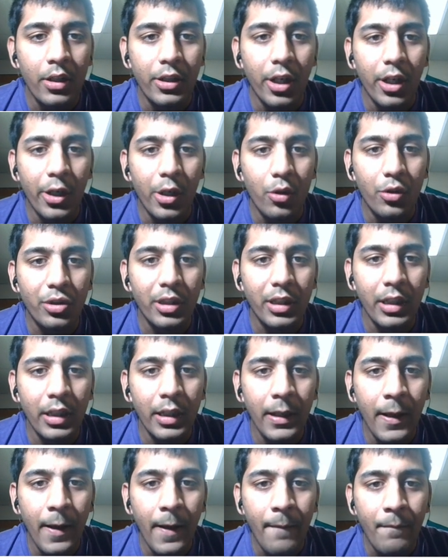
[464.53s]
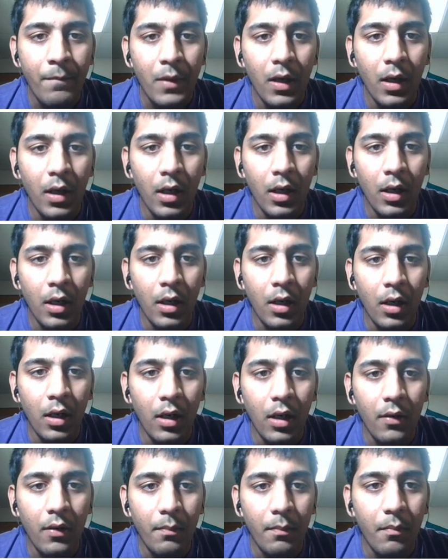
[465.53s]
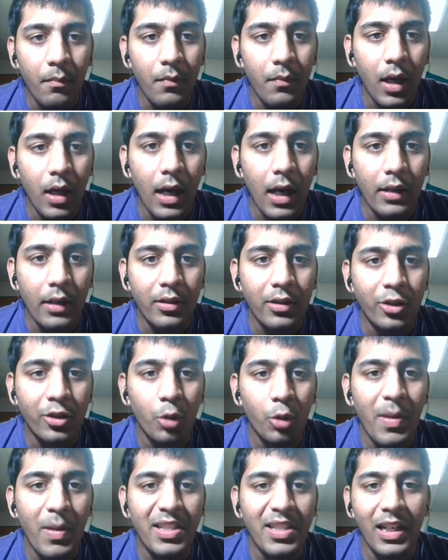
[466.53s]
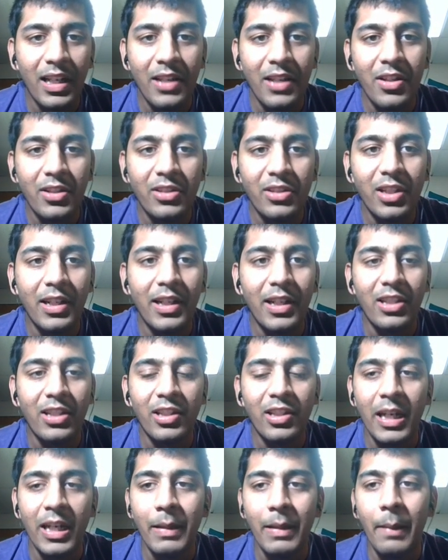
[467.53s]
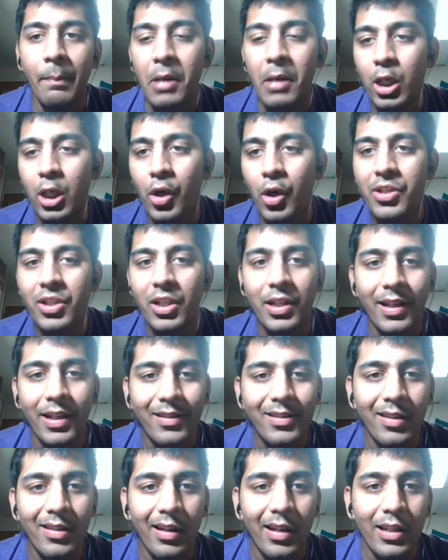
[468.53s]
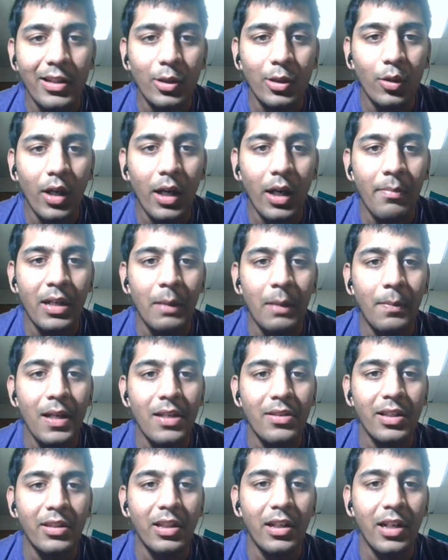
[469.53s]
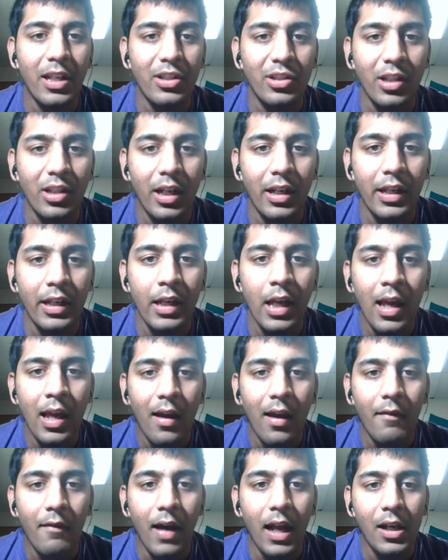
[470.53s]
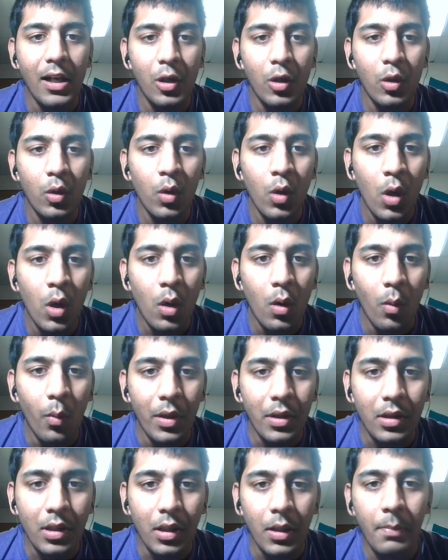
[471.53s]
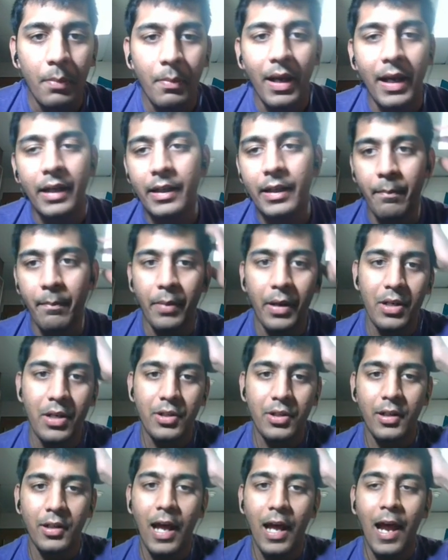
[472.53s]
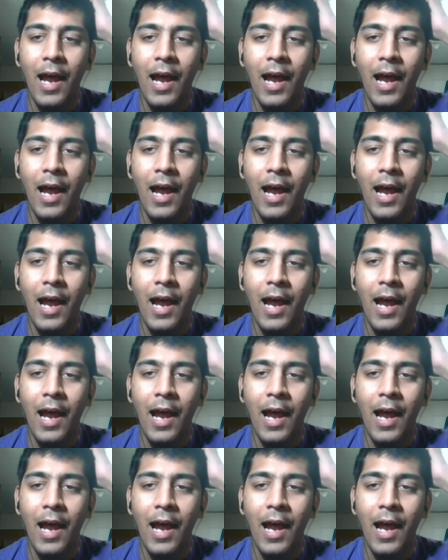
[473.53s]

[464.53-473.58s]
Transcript: Here you see, so basically this is a dictionary. My payload is a dictionary. So I'm replacing the dictionary value with my temperature.